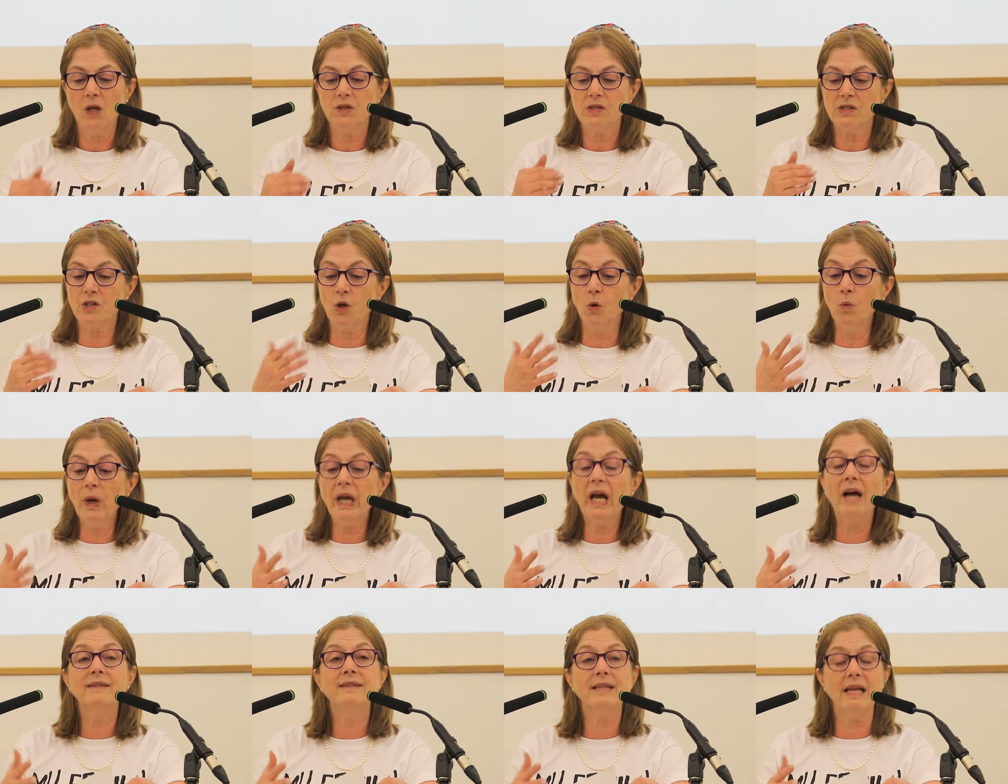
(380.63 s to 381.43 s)
So
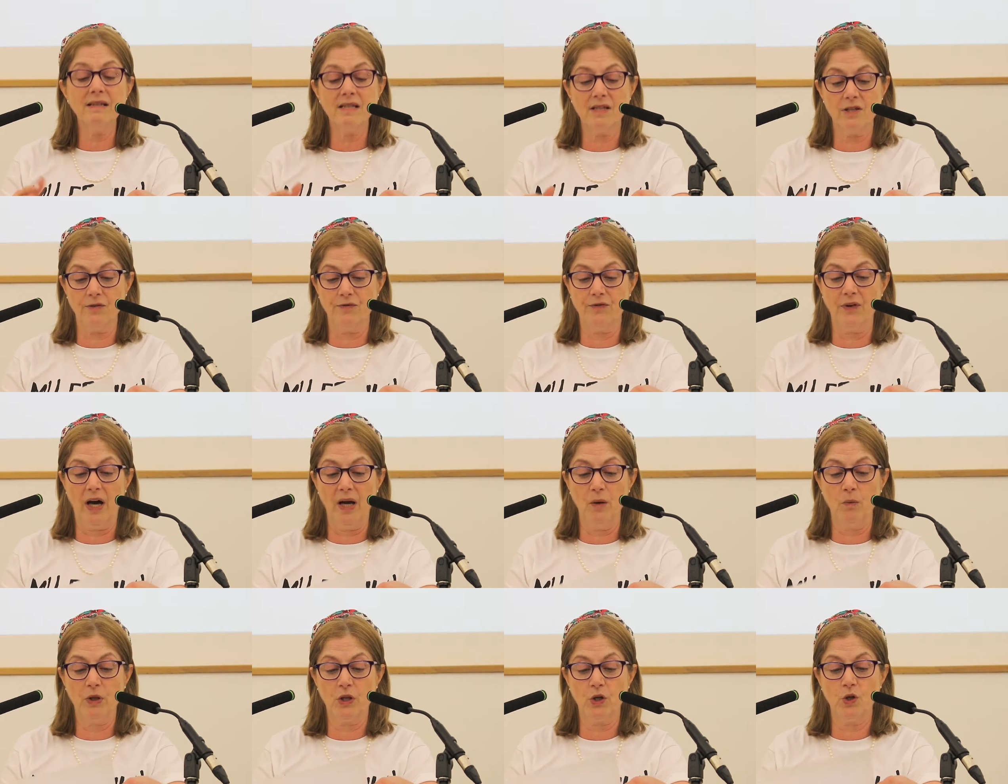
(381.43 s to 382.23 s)
we
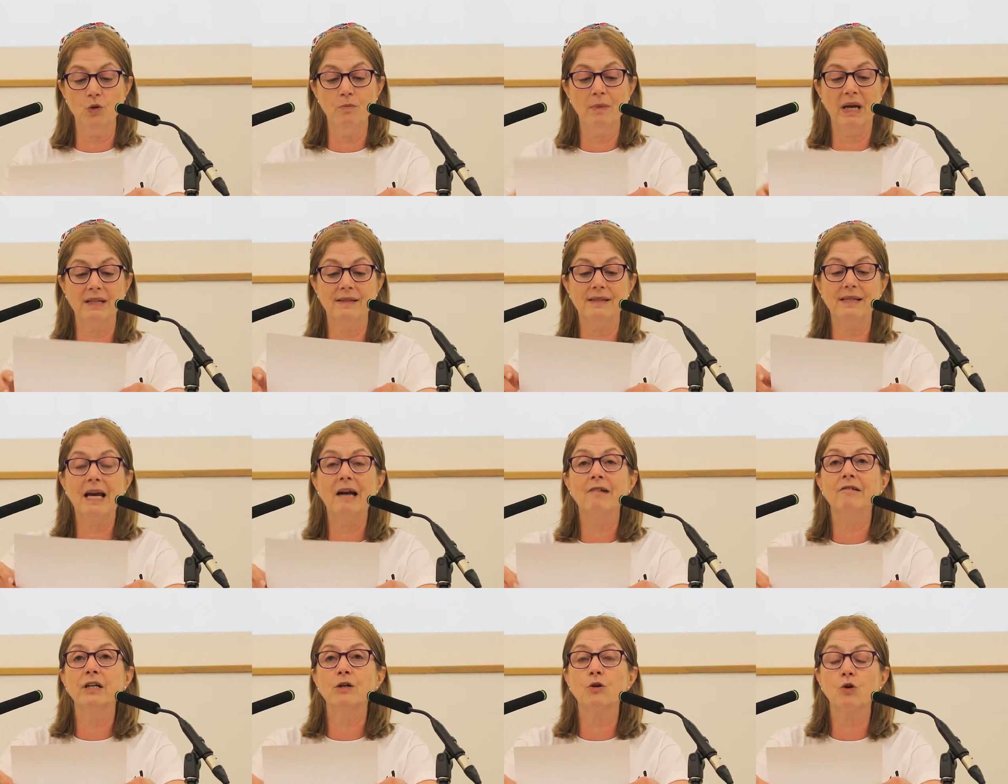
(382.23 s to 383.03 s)
identify with the
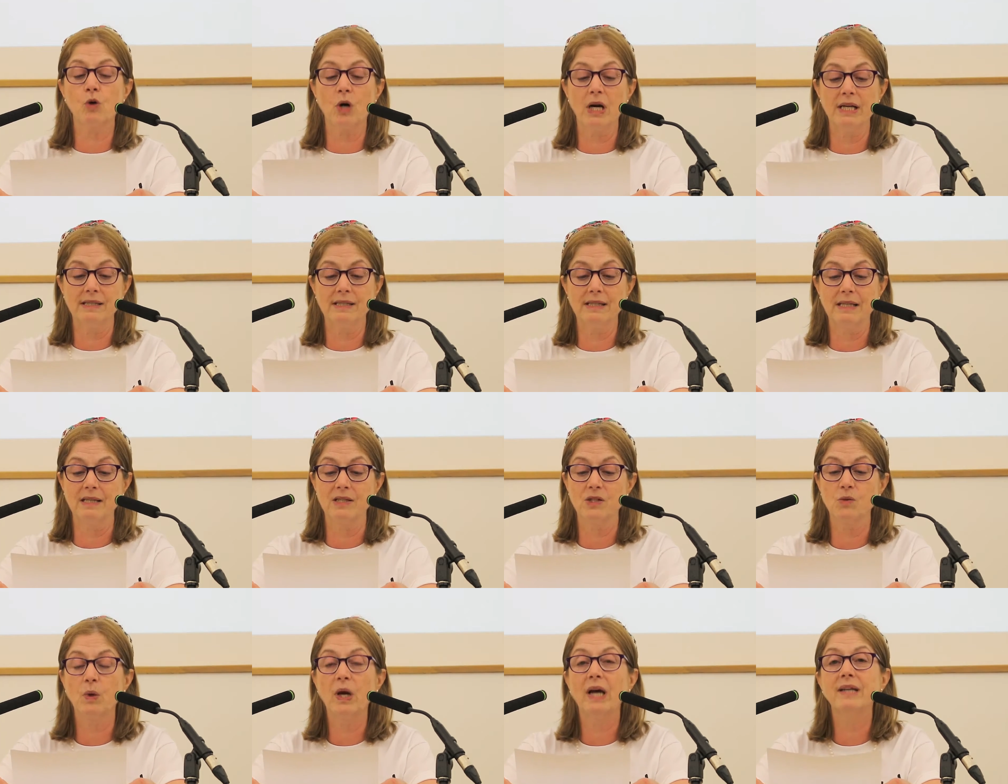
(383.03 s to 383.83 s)
humanitarian
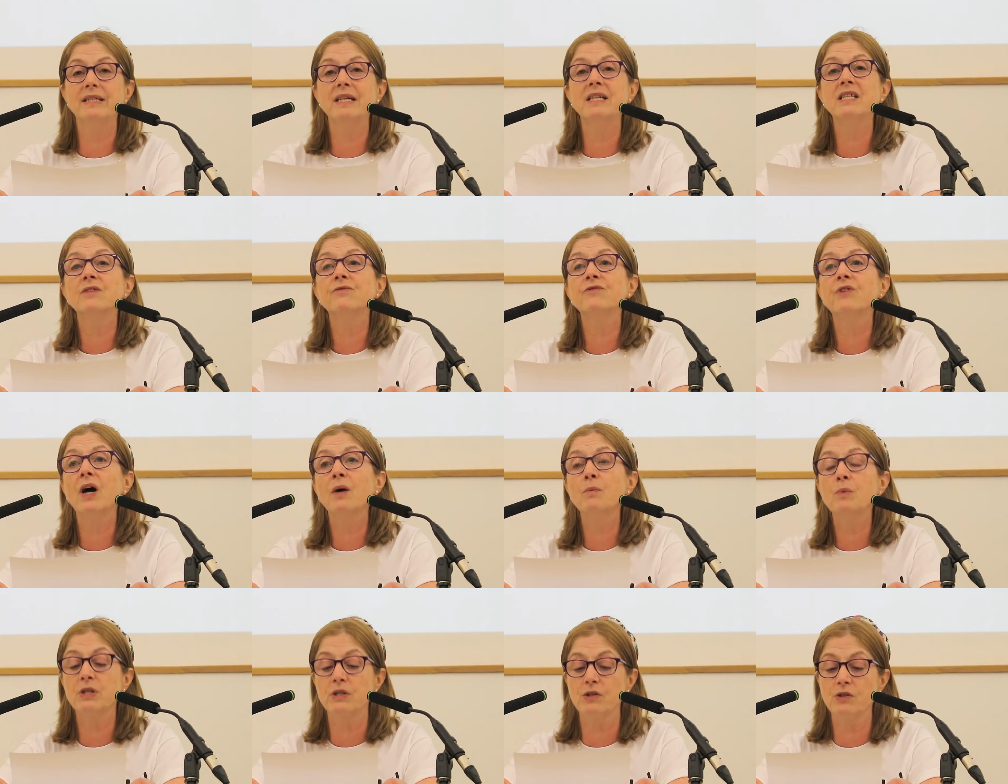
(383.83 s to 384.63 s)
crisis. We identify
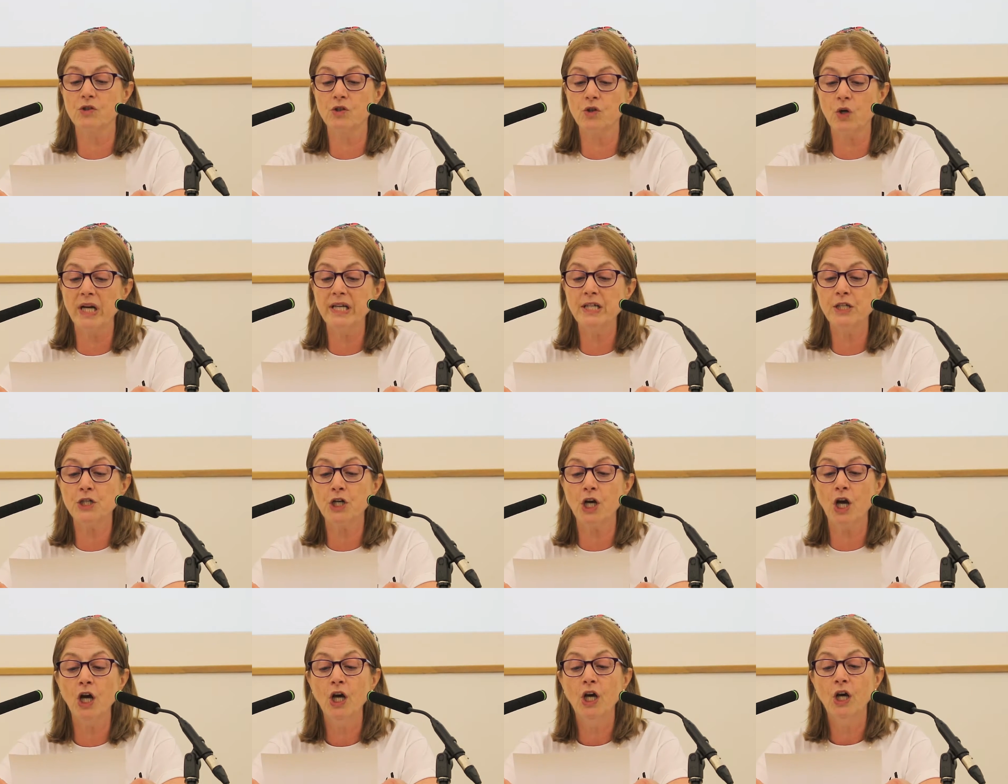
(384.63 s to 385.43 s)
with the
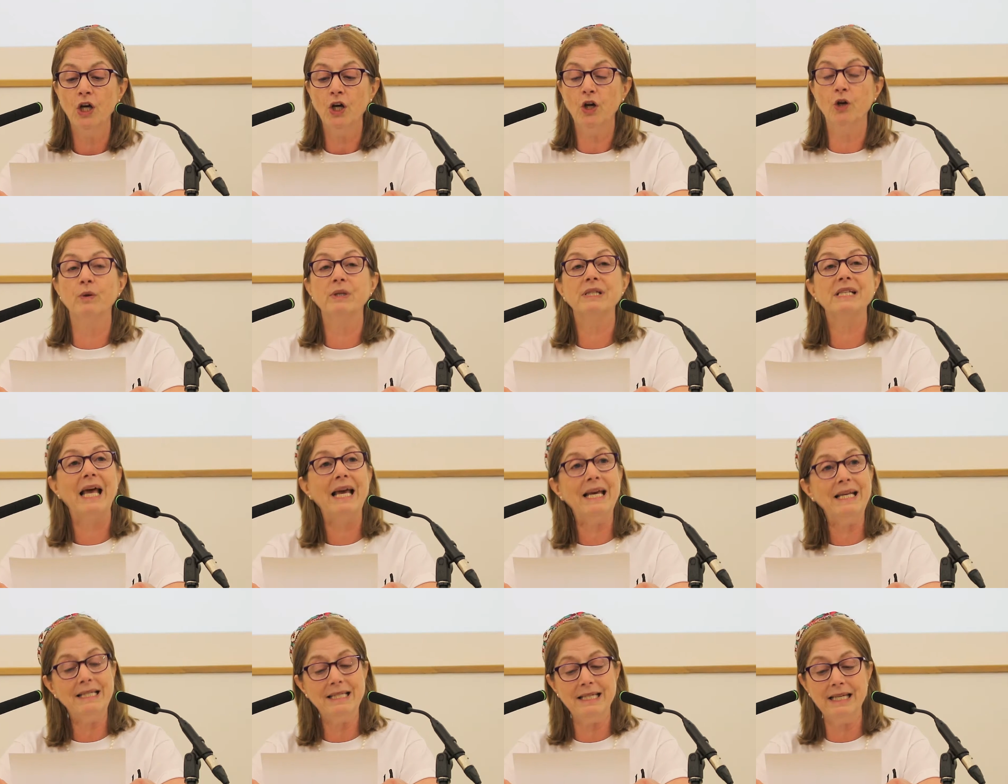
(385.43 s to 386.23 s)
stranger who is
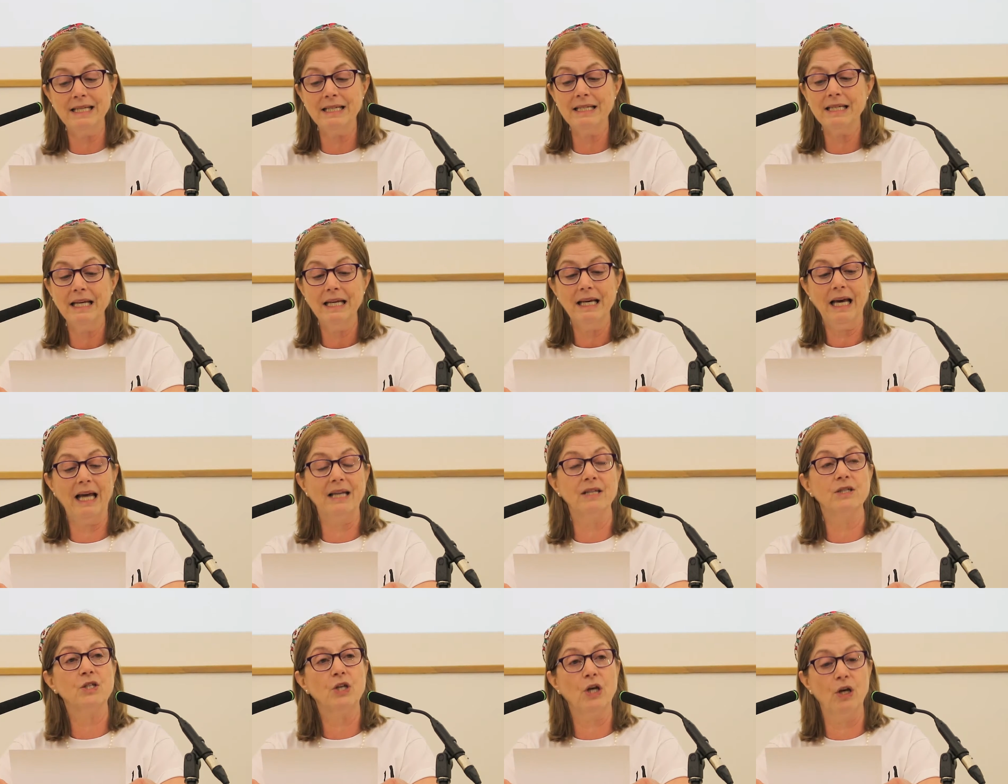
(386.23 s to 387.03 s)
hated
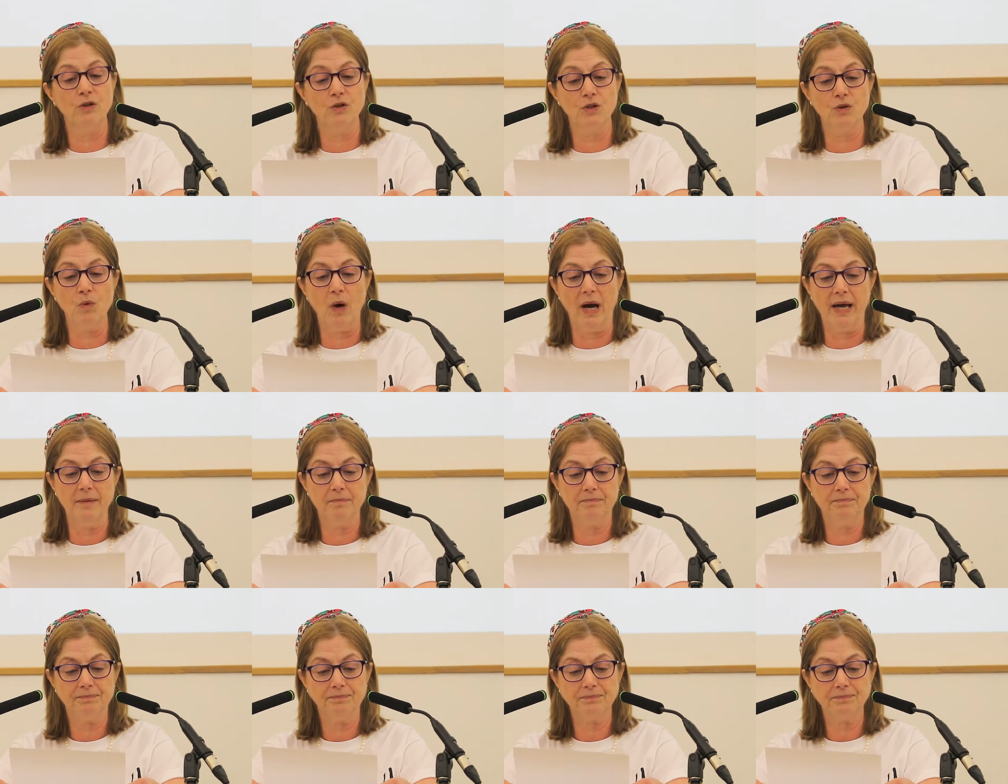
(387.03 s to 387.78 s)
and turned away.